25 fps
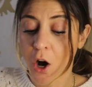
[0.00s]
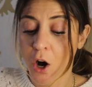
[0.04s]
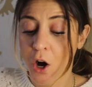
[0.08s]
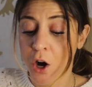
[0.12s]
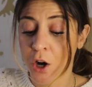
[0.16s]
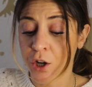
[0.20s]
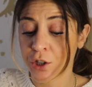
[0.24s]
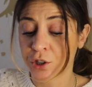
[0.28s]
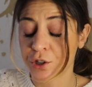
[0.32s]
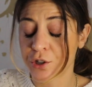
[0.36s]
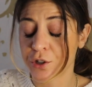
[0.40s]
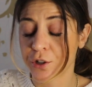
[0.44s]

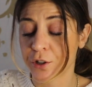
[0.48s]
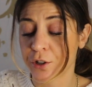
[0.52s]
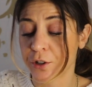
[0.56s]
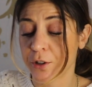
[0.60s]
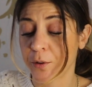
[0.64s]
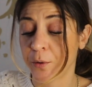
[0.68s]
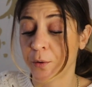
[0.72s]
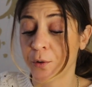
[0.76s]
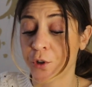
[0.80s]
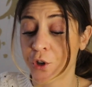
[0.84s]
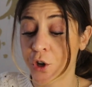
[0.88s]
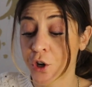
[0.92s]
on,
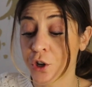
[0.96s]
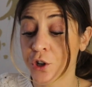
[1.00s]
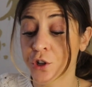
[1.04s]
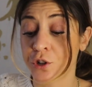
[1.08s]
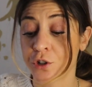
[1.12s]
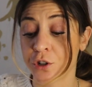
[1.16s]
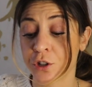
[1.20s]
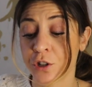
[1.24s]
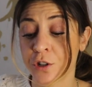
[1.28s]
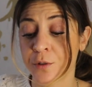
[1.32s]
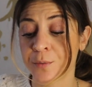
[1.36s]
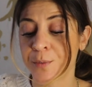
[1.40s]
on your
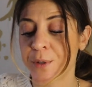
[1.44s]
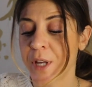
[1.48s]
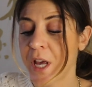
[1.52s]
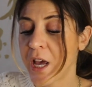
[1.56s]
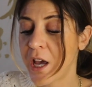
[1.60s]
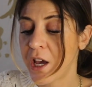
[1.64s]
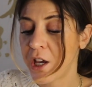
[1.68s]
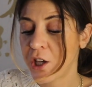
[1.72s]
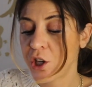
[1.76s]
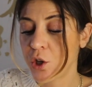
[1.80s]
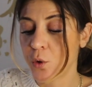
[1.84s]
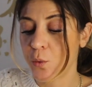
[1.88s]
terms,
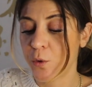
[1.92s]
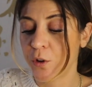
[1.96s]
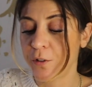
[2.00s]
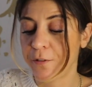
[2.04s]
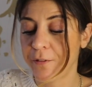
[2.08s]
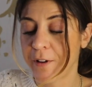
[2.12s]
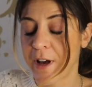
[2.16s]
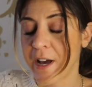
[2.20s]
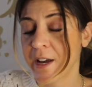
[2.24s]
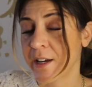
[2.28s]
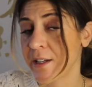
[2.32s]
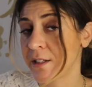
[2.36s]
you will
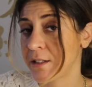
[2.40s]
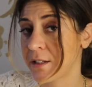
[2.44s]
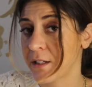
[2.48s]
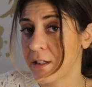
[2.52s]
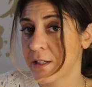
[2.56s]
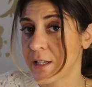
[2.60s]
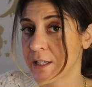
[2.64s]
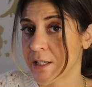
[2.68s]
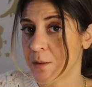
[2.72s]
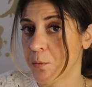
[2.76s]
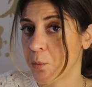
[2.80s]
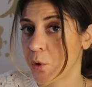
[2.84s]
find
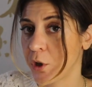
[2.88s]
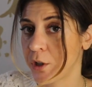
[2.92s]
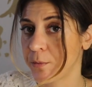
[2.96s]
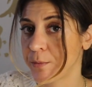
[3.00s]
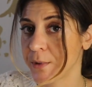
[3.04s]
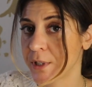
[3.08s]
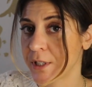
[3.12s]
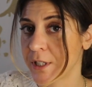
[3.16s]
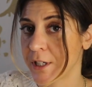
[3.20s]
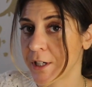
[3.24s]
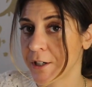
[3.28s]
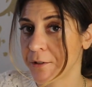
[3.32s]

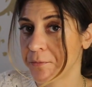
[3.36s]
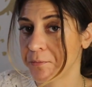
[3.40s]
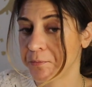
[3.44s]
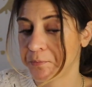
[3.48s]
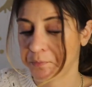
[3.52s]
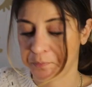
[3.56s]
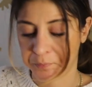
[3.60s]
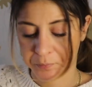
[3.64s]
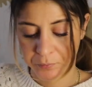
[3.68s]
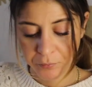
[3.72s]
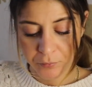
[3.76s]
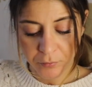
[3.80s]
disappointment here.
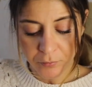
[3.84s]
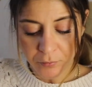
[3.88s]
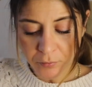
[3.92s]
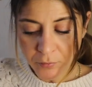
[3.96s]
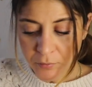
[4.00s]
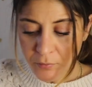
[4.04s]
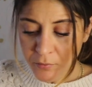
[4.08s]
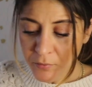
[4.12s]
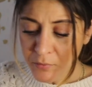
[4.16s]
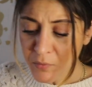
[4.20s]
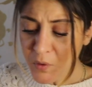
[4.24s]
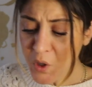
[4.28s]

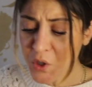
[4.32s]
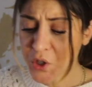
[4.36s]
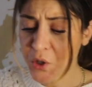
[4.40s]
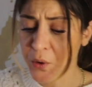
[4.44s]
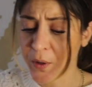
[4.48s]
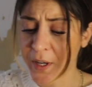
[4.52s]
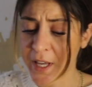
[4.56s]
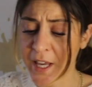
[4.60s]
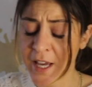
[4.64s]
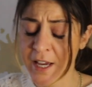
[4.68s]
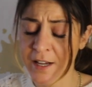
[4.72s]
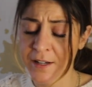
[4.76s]

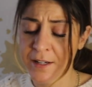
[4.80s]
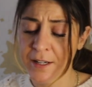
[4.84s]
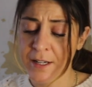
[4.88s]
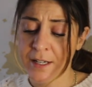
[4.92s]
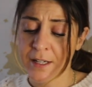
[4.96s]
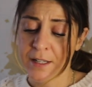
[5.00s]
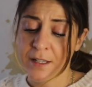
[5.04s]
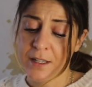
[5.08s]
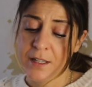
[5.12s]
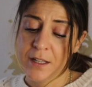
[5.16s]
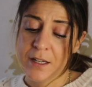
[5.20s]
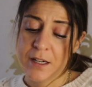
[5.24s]
So again,
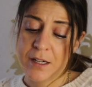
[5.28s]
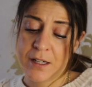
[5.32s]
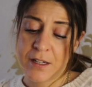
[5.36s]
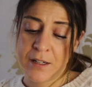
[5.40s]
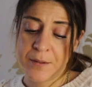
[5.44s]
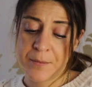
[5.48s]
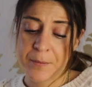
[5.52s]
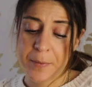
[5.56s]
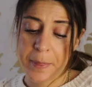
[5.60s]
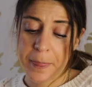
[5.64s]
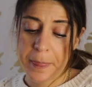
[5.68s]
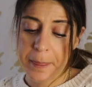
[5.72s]

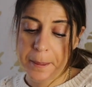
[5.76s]
um,